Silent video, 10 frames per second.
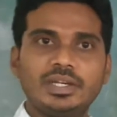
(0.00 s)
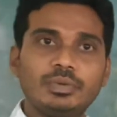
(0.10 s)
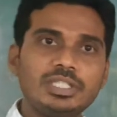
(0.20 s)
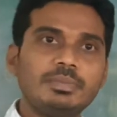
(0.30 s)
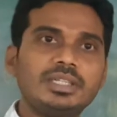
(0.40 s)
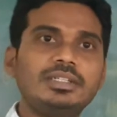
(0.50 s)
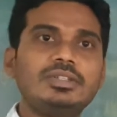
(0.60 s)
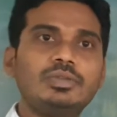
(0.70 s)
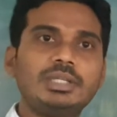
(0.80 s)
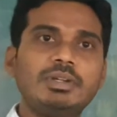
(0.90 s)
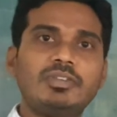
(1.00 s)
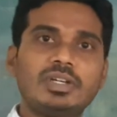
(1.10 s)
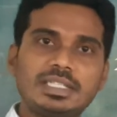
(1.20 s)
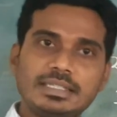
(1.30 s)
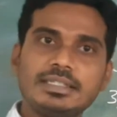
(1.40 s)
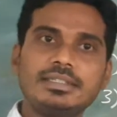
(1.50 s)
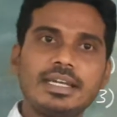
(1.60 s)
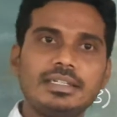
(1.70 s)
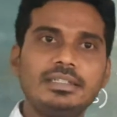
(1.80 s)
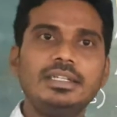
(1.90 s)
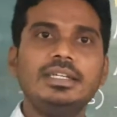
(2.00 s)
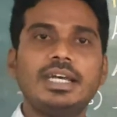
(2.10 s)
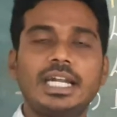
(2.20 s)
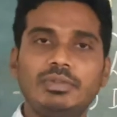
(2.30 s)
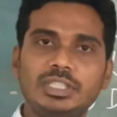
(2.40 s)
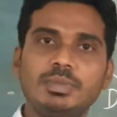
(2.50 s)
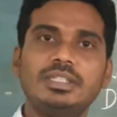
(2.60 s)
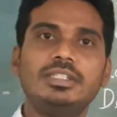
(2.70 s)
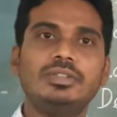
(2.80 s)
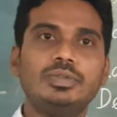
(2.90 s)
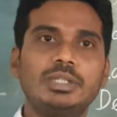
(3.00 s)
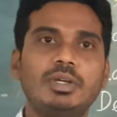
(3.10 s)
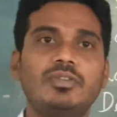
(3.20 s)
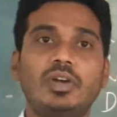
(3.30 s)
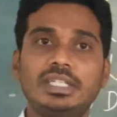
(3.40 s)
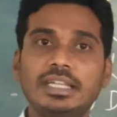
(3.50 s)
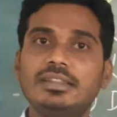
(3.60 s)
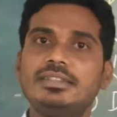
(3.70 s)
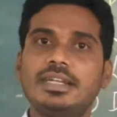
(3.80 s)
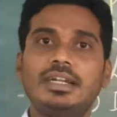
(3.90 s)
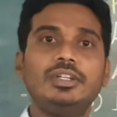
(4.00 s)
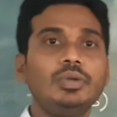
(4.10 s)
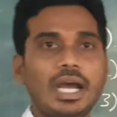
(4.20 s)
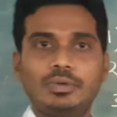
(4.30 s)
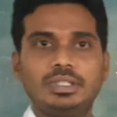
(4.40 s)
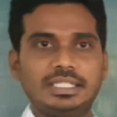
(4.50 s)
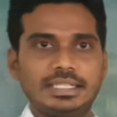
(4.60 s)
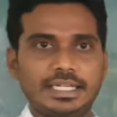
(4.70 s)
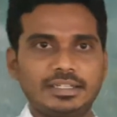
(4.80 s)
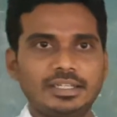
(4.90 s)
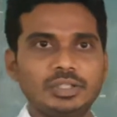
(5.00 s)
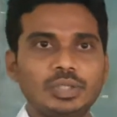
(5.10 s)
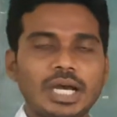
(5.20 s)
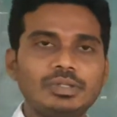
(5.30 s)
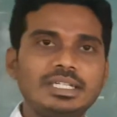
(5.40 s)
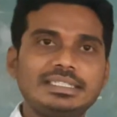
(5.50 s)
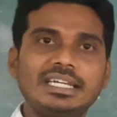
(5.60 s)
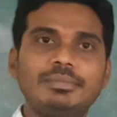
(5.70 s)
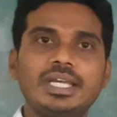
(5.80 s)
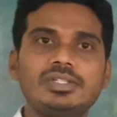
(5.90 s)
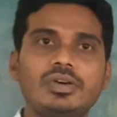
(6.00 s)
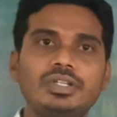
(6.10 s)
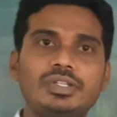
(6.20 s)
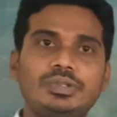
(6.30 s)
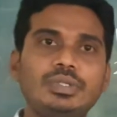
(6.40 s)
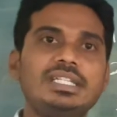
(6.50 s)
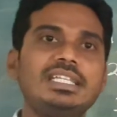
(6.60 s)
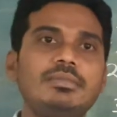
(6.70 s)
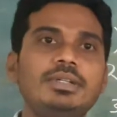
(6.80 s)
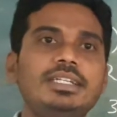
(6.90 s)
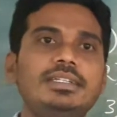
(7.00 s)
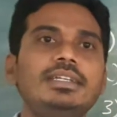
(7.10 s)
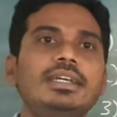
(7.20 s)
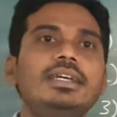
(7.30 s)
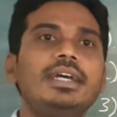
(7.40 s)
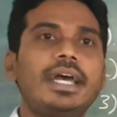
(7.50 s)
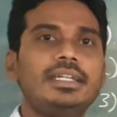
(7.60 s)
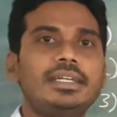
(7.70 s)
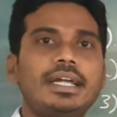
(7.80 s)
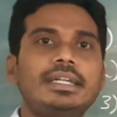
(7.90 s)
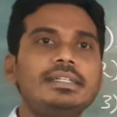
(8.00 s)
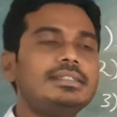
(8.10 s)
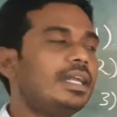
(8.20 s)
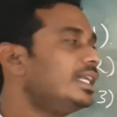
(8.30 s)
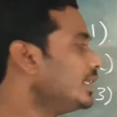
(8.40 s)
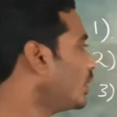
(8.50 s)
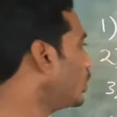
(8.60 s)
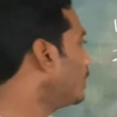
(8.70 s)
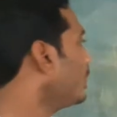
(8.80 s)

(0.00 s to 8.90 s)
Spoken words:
Which method is suitable for 6th standard and which method is suitable for 10th standard, you have to decide. You have to decide based on your students' ability and their understanding level.